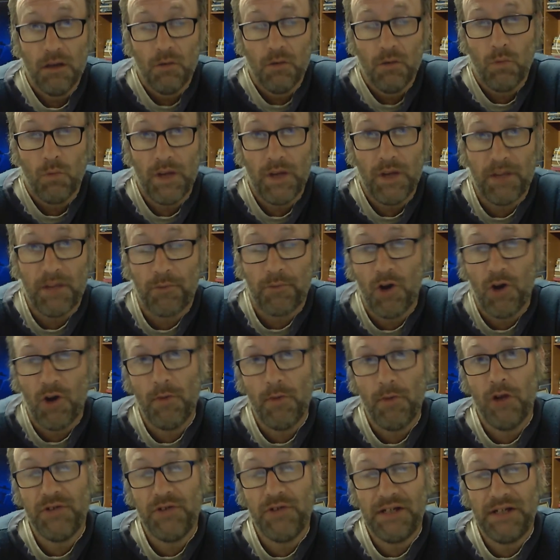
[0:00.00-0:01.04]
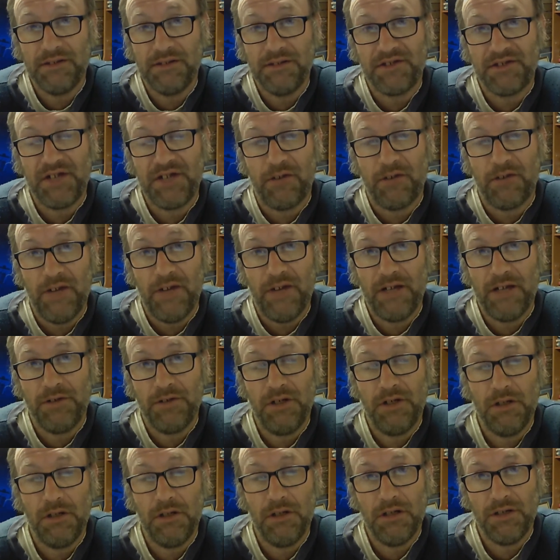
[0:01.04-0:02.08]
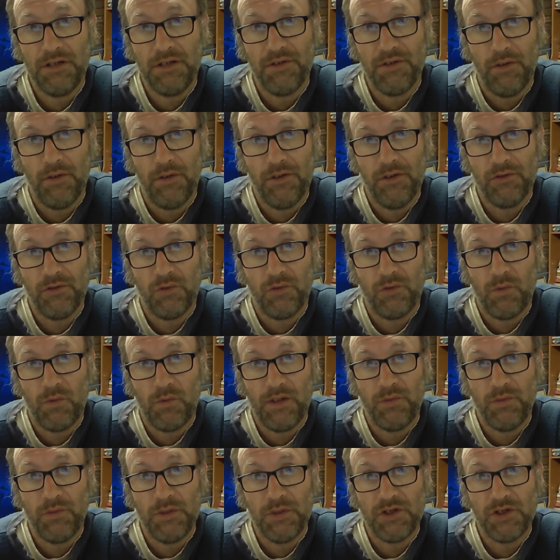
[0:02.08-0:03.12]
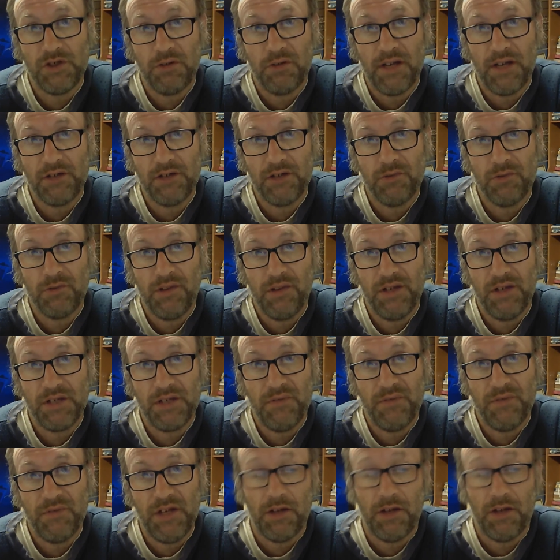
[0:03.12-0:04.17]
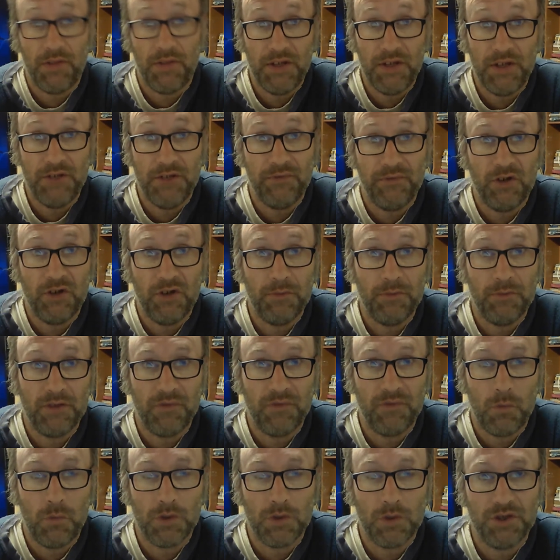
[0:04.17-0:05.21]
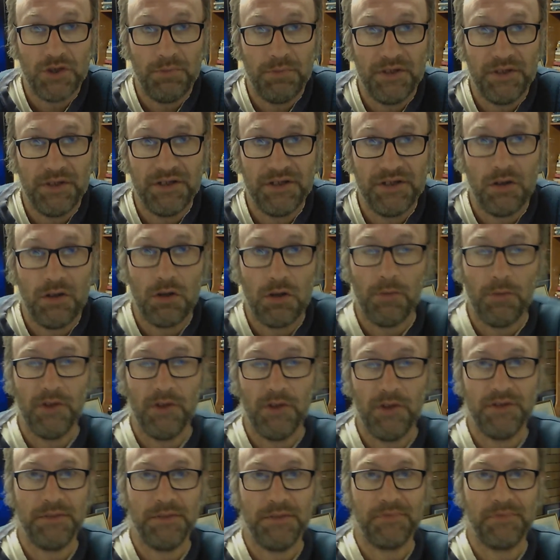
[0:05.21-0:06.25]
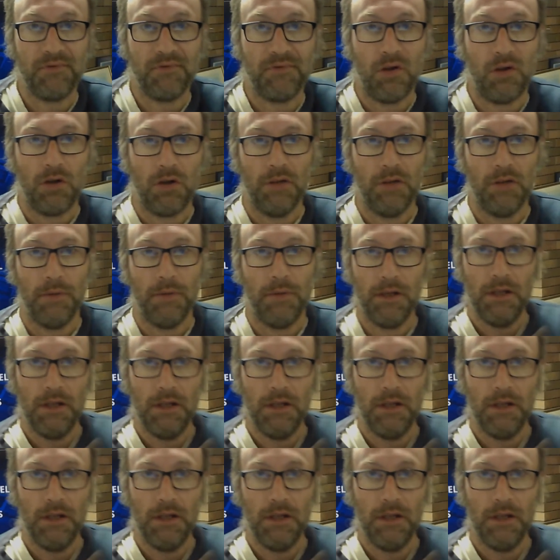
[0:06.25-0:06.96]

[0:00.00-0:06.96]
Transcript: Weekend promo done. Stick around. Until then, as always, we shall catch you in the next video. Thank you very much for watching. Please like, comment, and subscribe.